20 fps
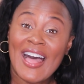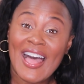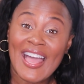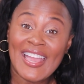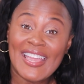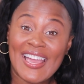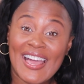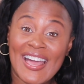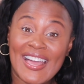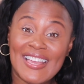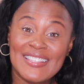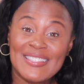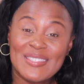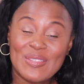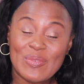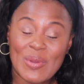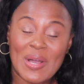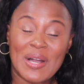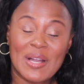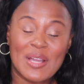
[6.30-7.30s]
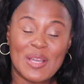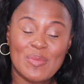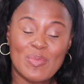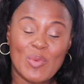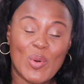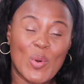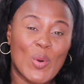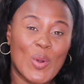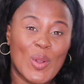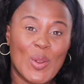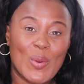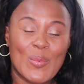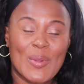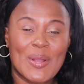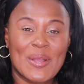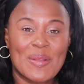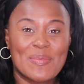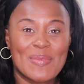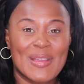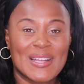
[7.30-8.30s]
Hi guys, welcome
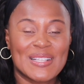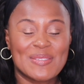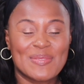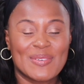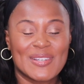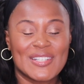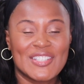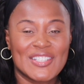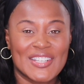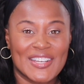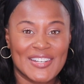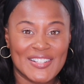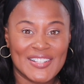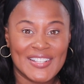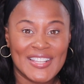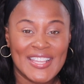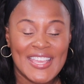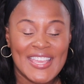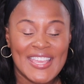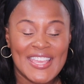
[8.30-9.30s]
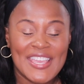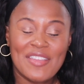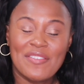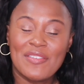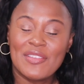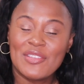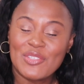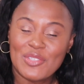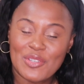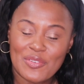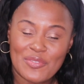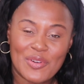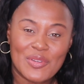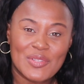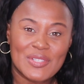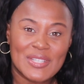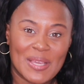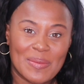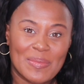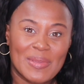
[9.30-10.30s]
back to my channel. If this is your
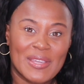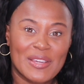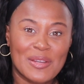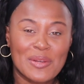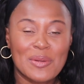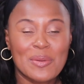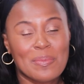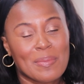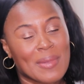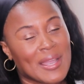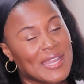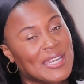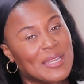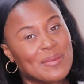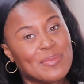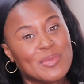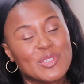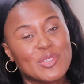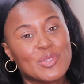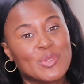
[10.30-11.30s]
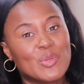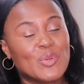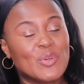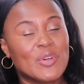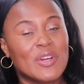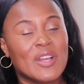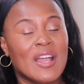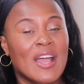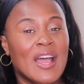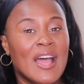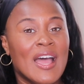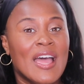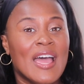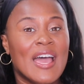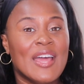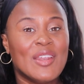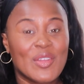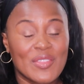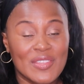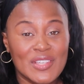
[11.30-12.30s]
first time here, my name is Kura,
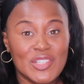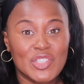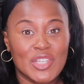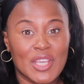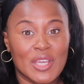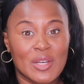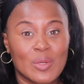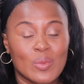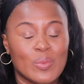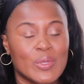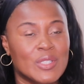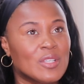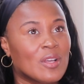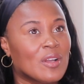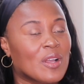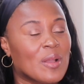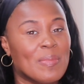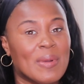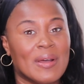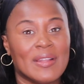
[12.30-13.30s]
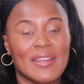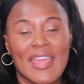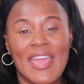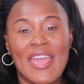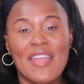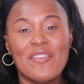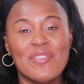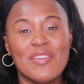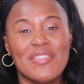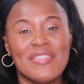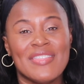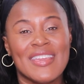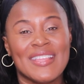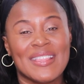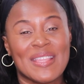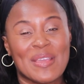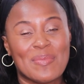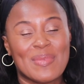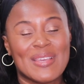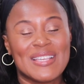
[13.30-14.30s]
and on this channel we talk about
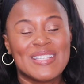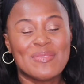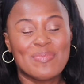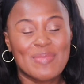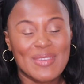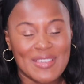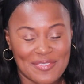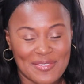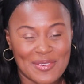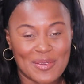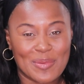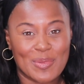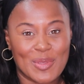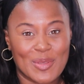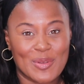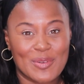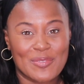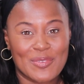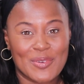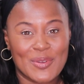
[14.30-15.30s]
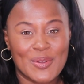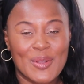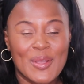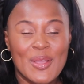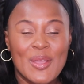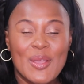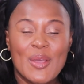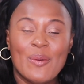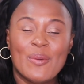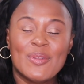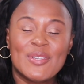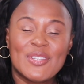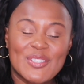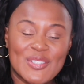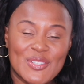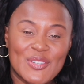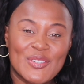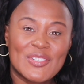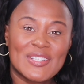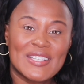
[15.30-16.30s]
everything that makes me feel beautiful, which
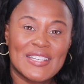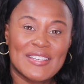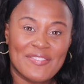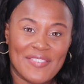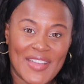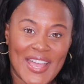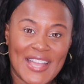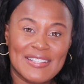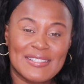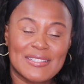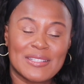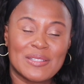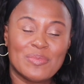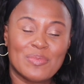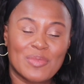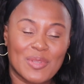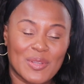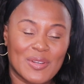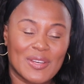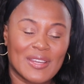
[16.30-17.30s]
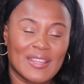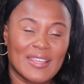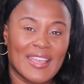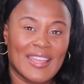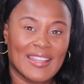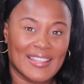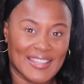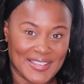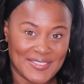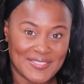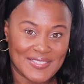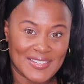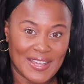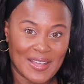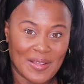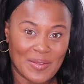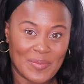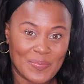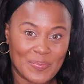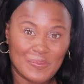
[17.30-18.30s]
is usually fashion, beauty, and
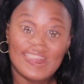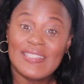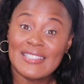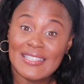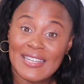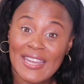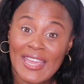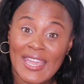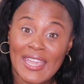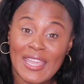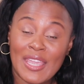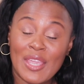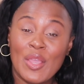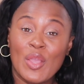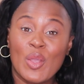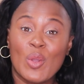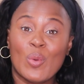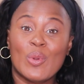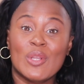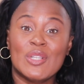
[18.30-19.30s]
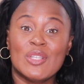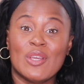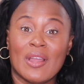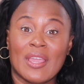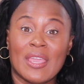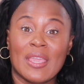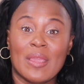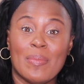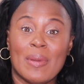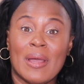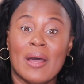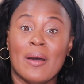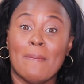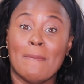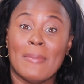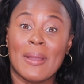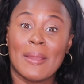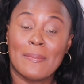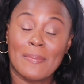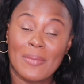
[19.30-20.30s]
lifestyle. And today we're talking
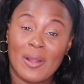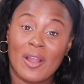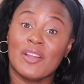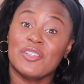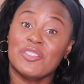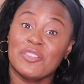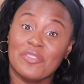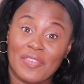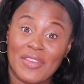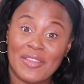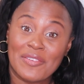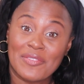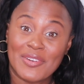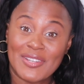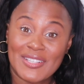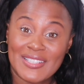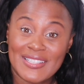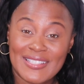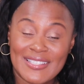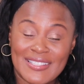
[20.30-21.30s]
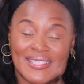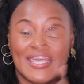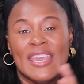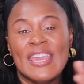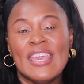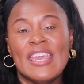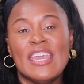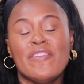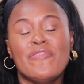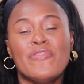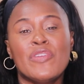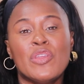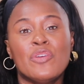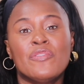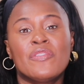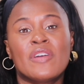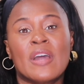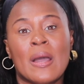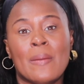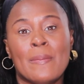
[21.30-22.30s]
about my March favorites. If
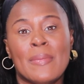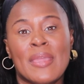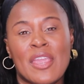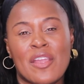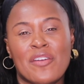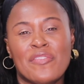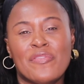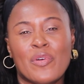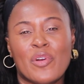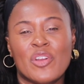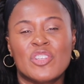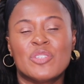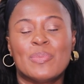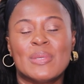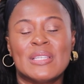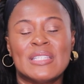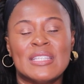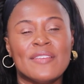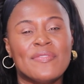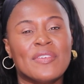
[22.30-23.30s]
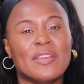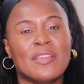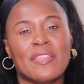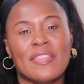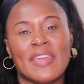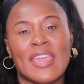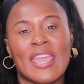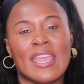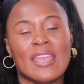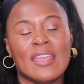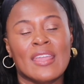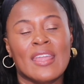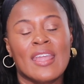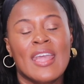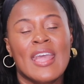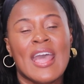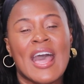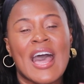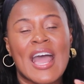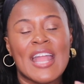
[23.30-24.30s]
you've come here for a specific
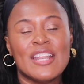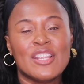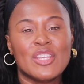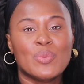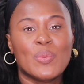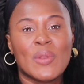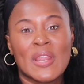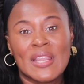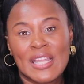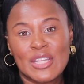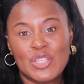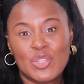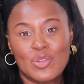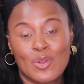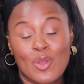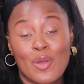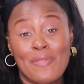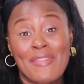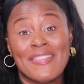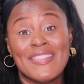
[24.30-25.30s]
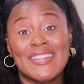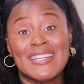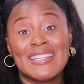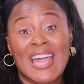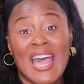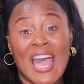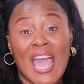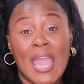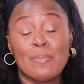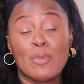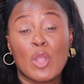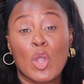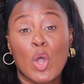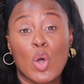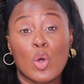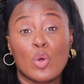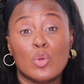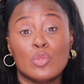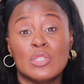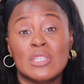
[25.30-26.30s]
thing, I just want to let you know that the time
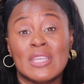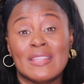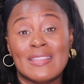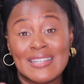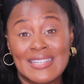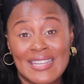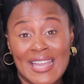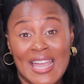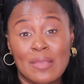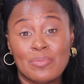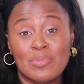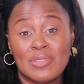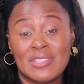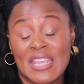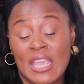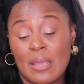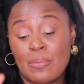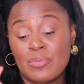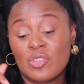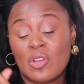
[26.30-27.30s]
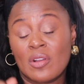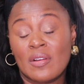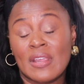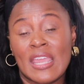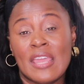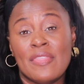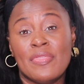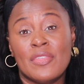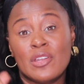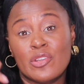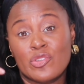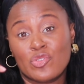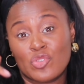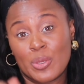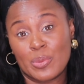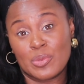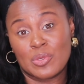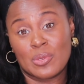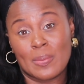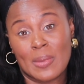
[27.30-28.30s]
codes and the timestamps are in the
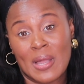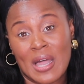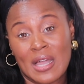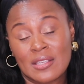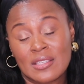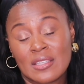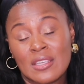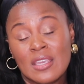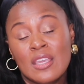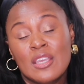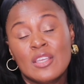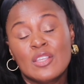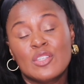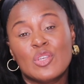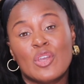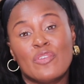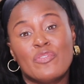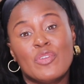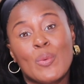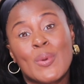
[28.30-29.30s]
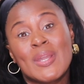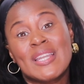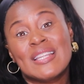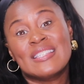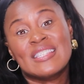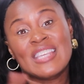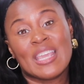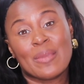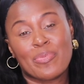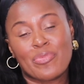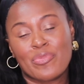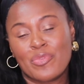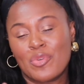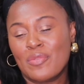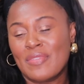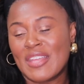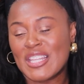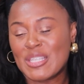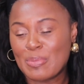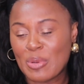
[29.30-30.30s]
description box. So if you want to skip
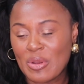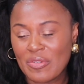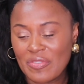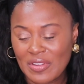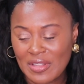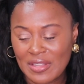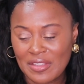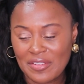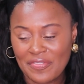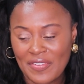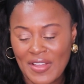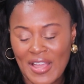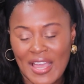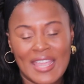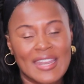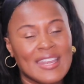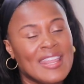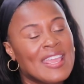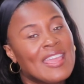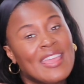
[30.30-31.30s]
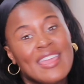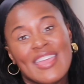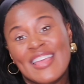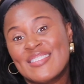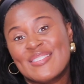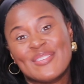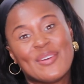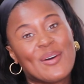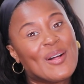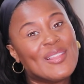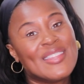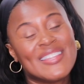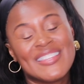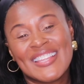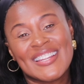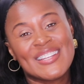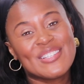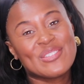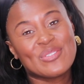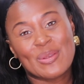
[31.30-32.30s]
through, that's perfectly fine. It's all in
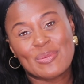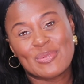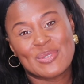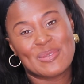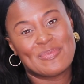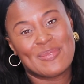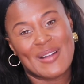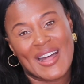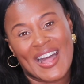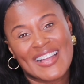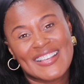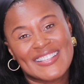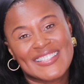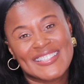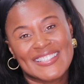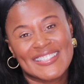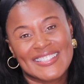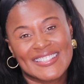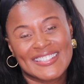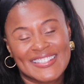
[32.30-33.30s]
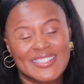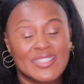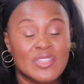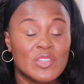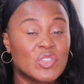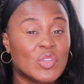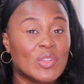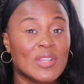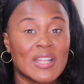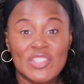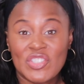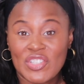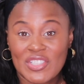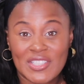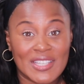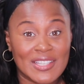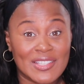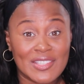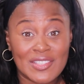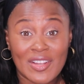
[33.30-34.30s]
the description box. So let's
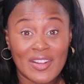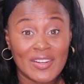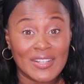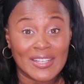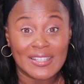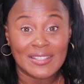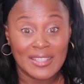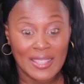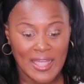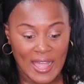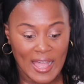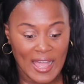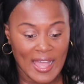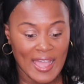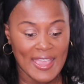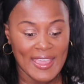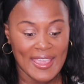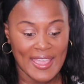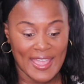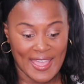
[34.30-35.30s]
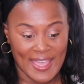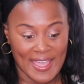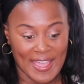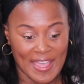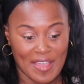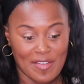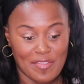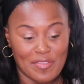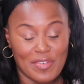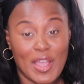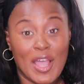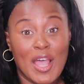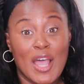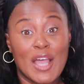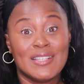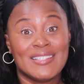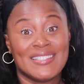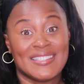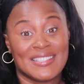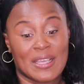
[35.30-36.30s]
just get started. I have
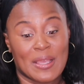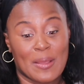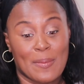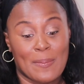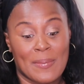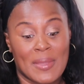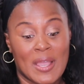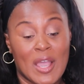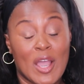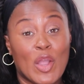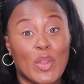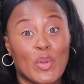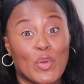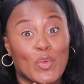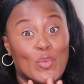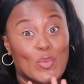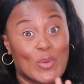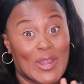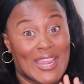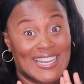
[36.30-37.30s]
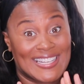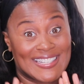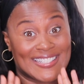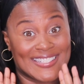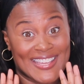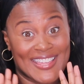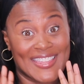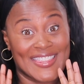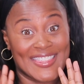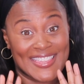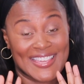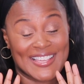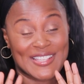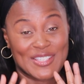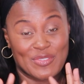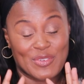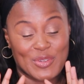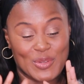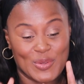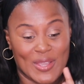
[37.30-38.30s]
some great
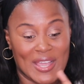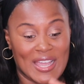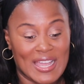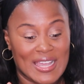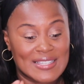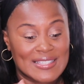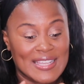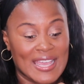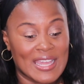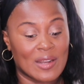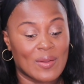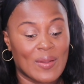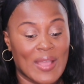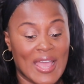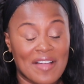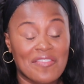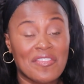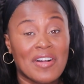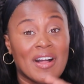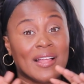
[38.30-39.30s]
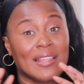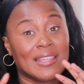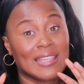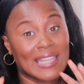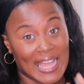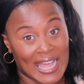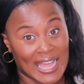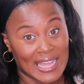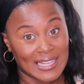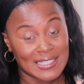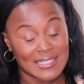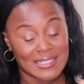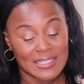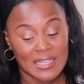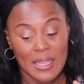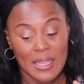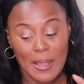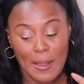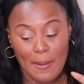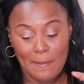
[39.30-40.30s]
things for you guys. I don't have a lot,
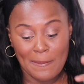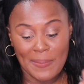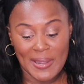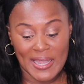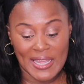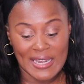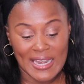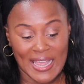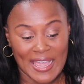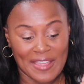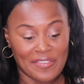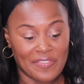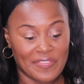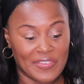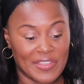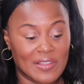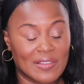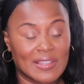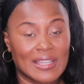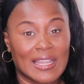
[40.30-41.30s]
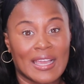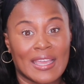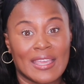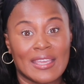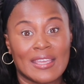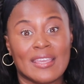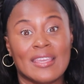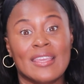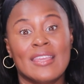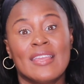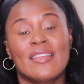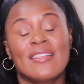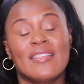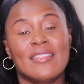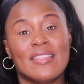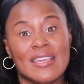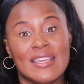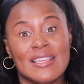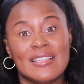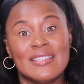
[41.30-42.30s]
but I feel like
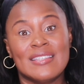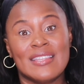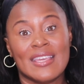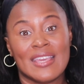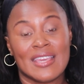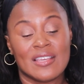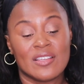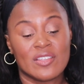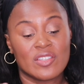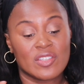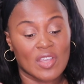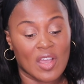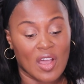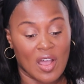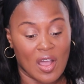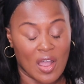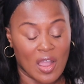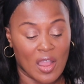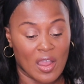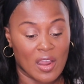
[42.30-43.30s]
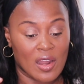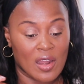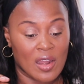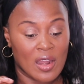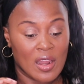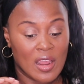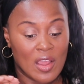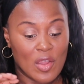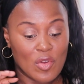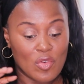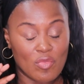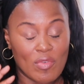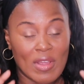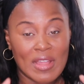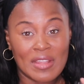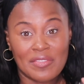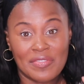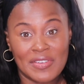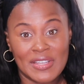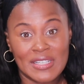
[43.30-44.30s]
these things are
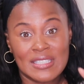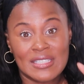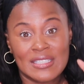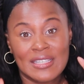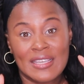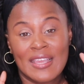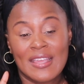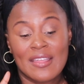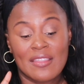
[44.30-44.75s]
relevant.